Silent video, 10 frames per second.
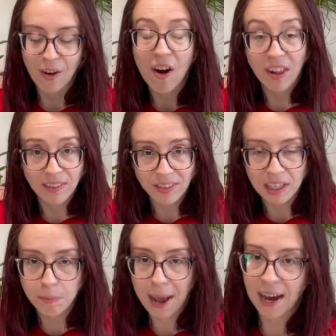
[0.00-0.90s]
all of
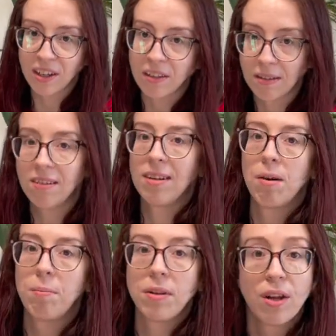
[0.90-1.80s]
these patterns
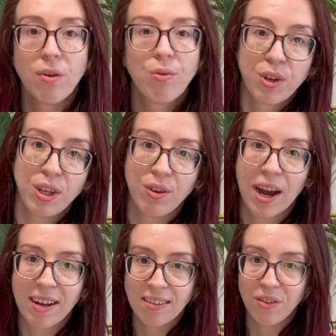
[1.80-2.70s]
down below for you
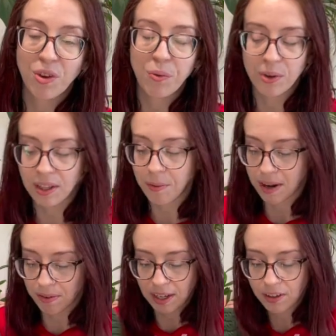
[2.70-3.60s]
guys if you really want
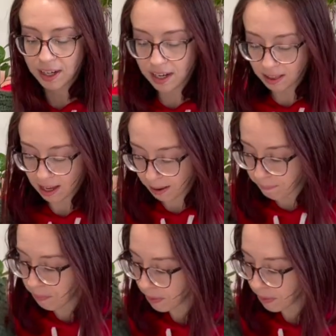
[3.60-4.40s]
to recreate them.